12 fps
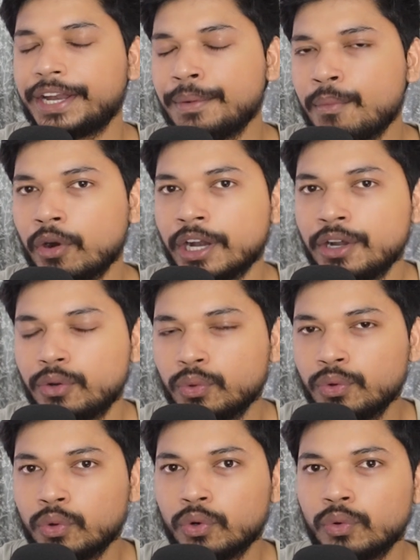important to
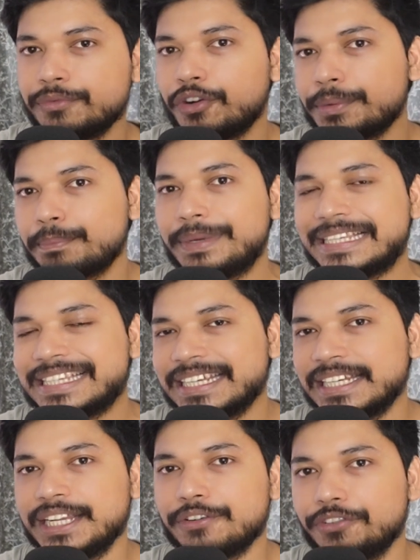know what
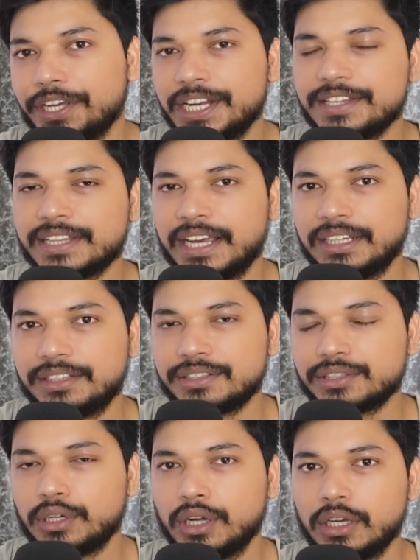basically a VLSI
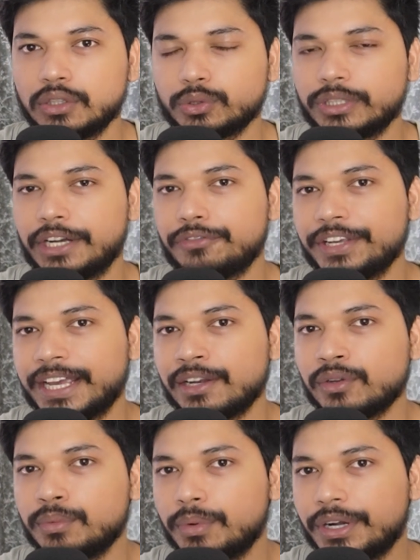is so that we
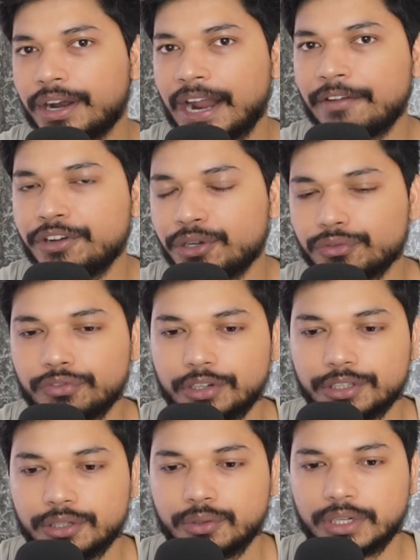can drive into
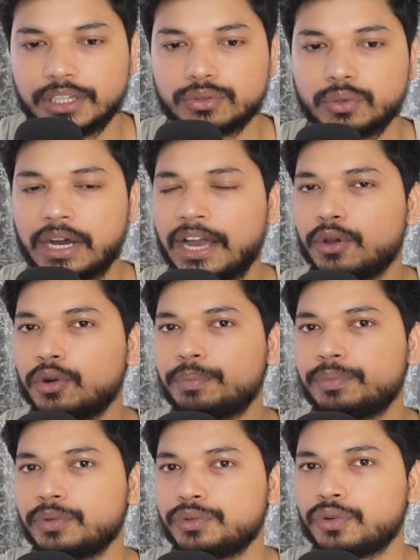further. Okay, so I hope
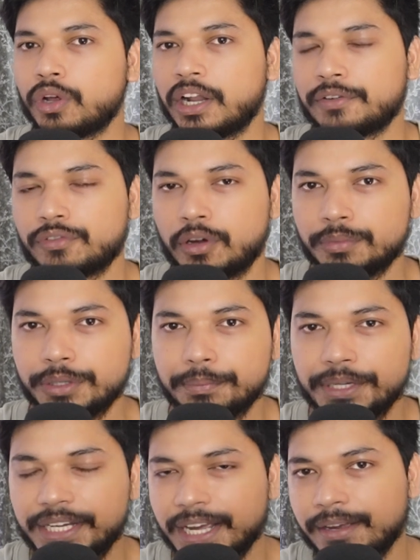you all are from the
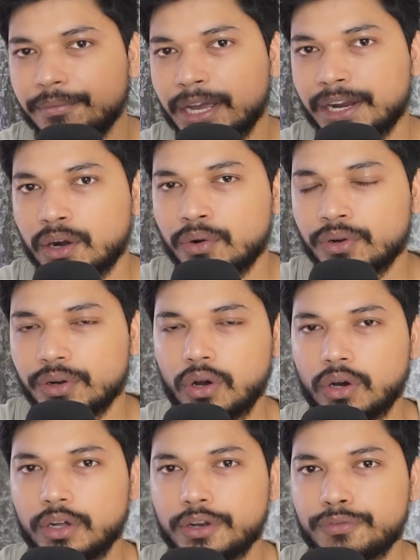BTech background,
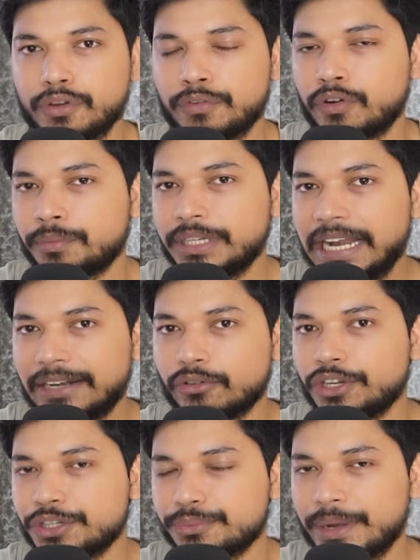or if you are from the
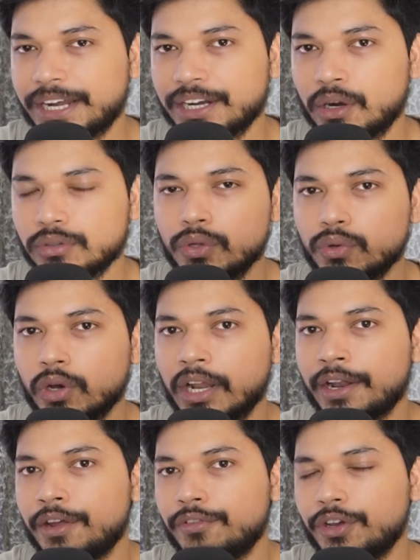electronics background, you all
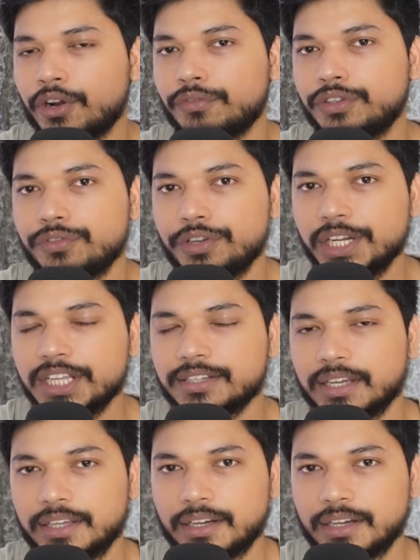are aware of the VLSI,